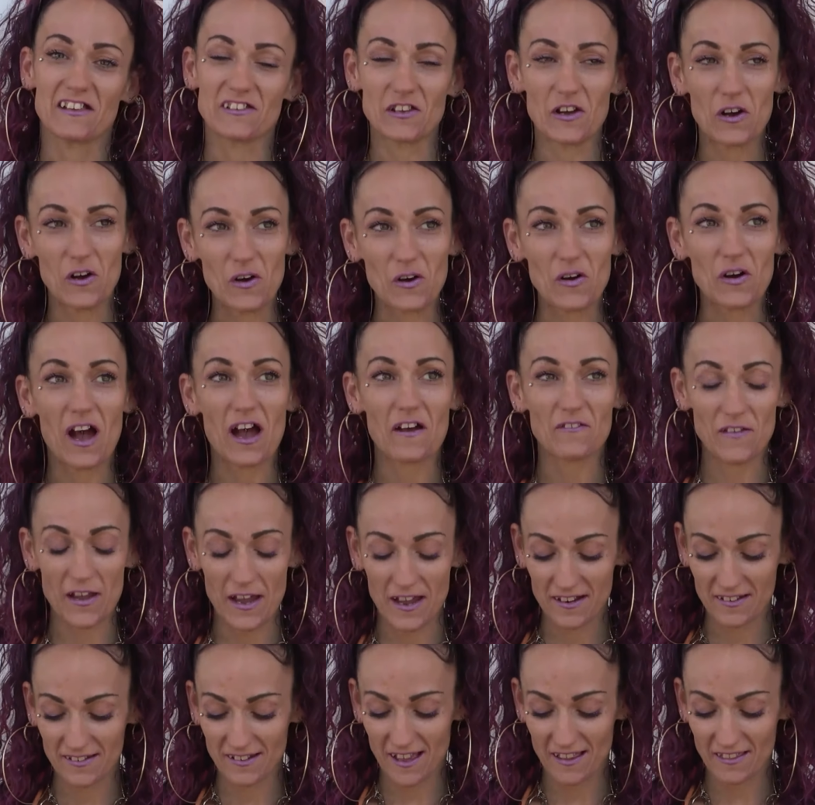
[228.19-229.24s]
So I've
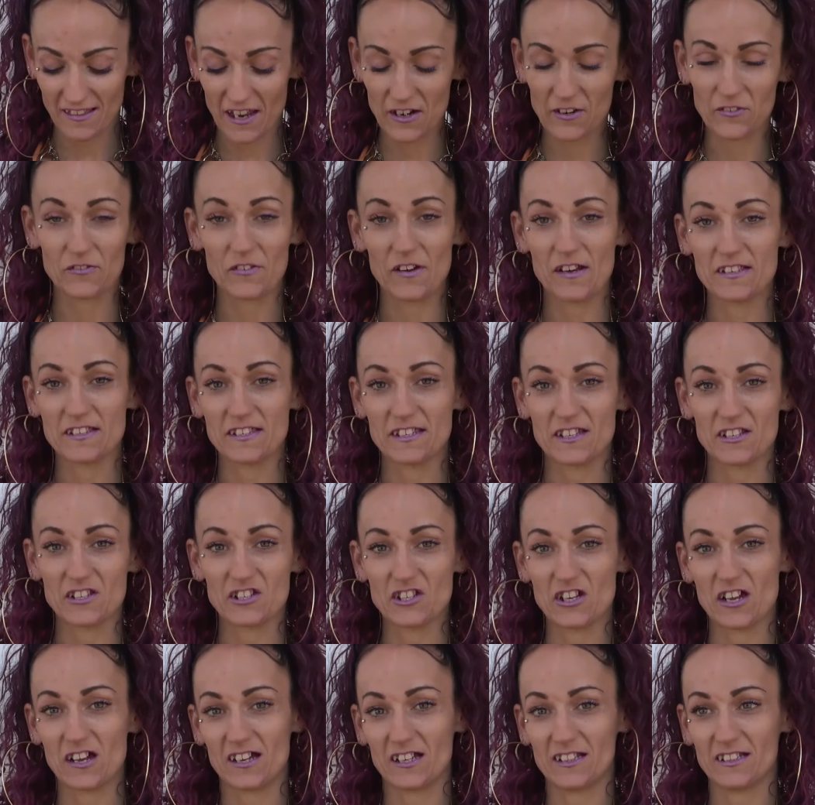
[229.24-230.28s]
had a lot of friends get
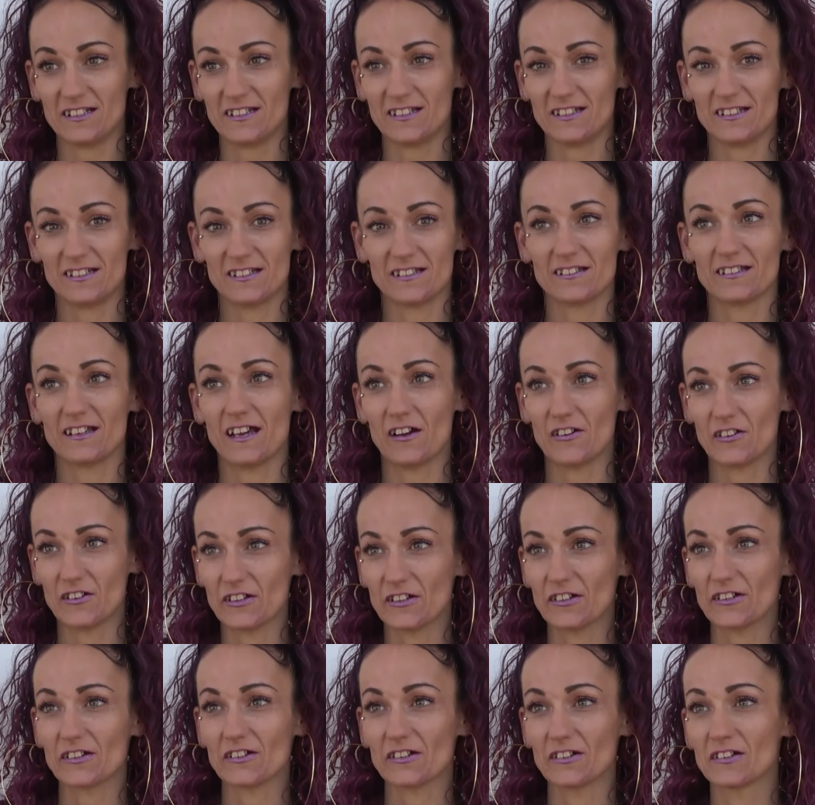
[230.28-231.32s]
shot out
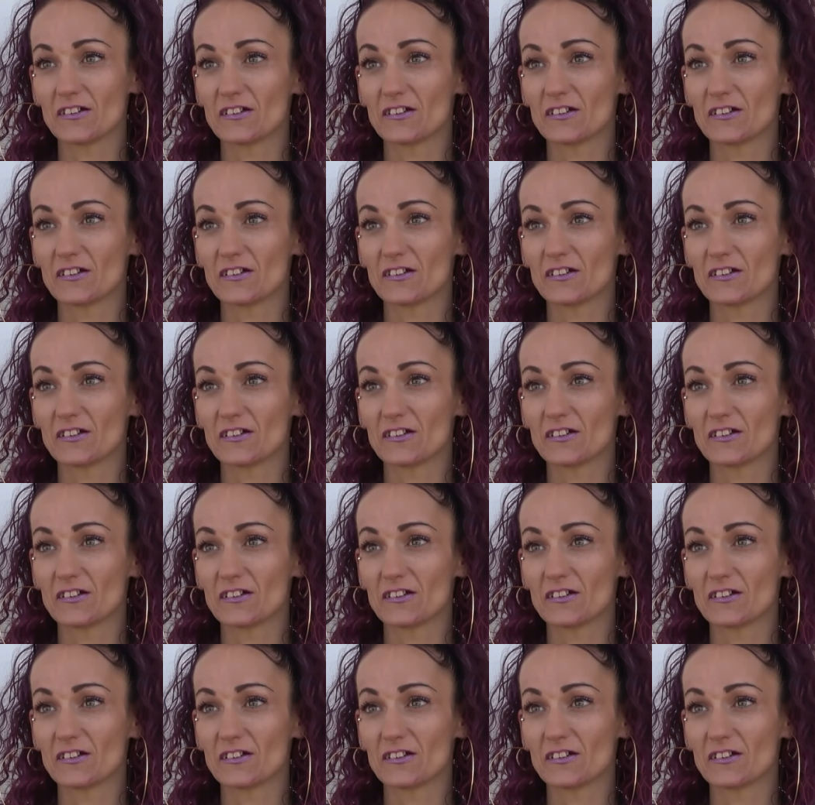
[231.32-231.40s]
here.